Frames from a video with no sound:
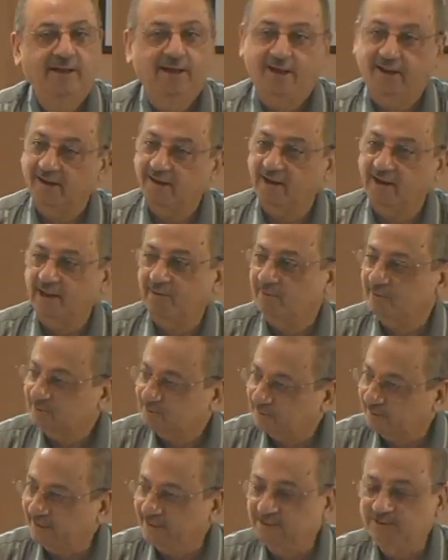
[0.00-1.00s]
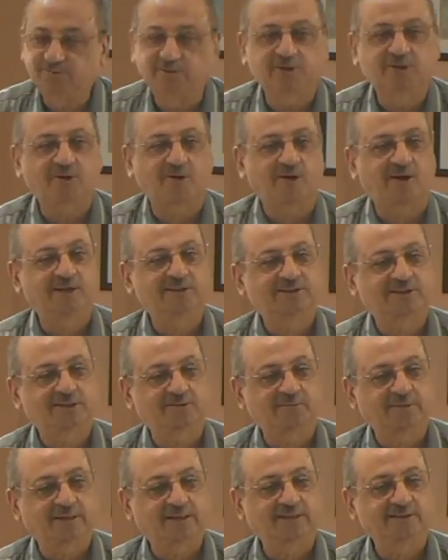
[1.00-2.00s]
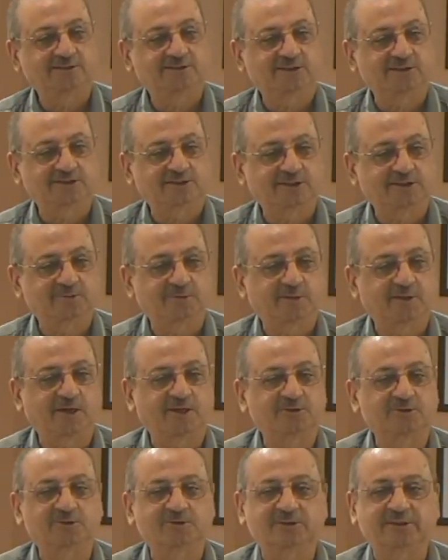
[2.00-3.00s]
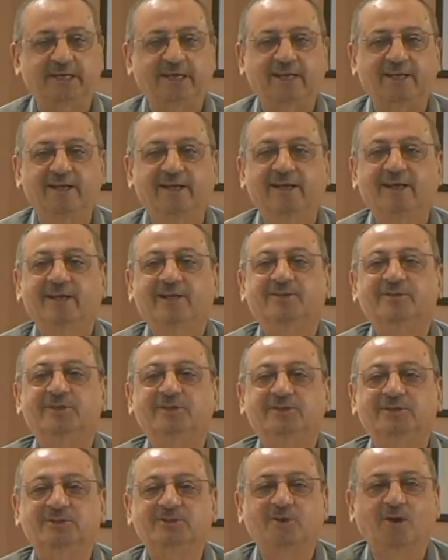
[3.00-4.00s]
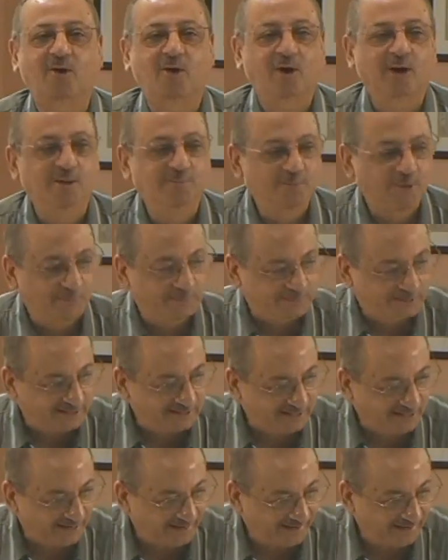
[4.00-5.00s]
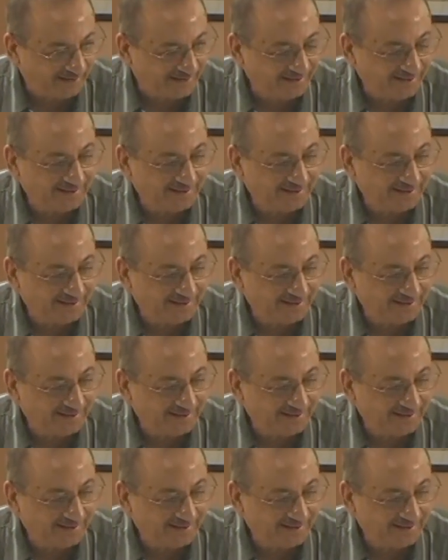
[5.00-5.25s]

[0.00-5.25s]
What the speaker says: And I was pleased with your answers, brothers and sisters, because you say this is all mubtada.